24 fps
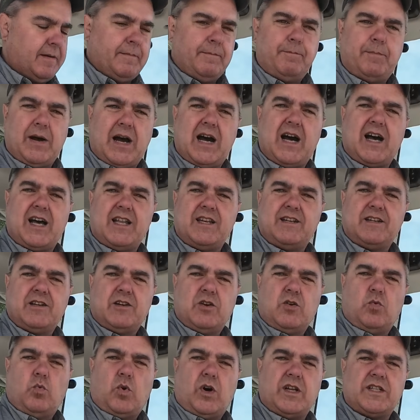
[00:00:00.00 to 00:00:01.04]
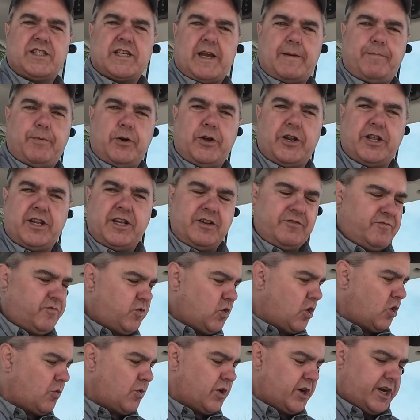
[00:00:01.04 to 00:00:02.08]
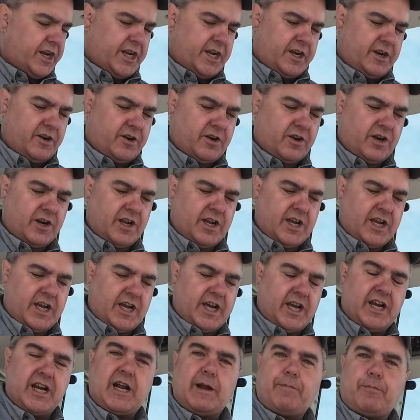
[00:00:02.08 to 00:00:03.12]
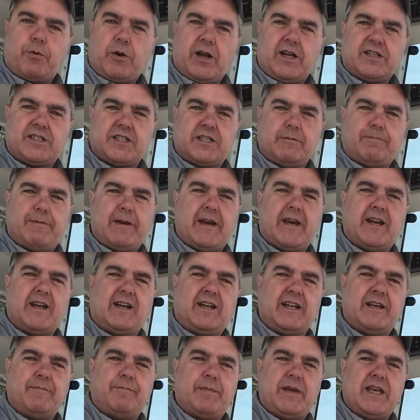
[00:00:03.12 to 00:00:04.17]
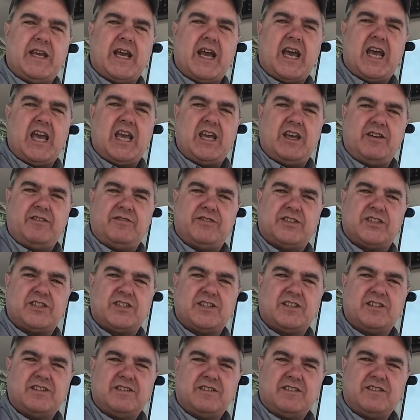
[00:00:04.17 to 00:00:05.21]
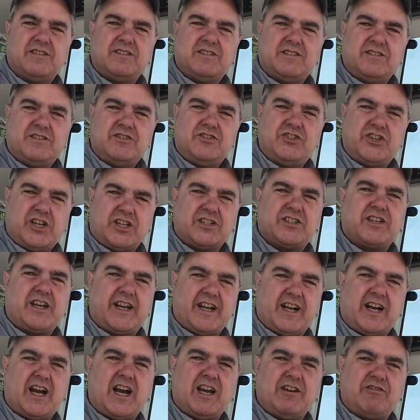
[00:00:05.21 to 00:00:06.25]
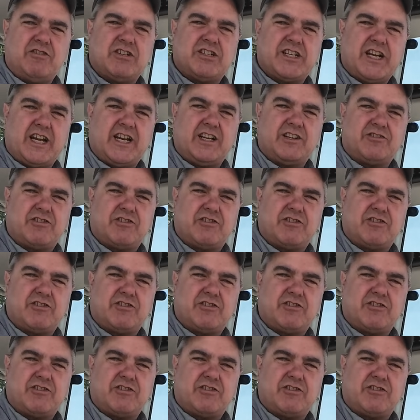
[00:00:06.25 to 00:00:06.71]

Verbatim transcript: But once I put it in forward here and I press the pedal, it behaves just like a hydrostatic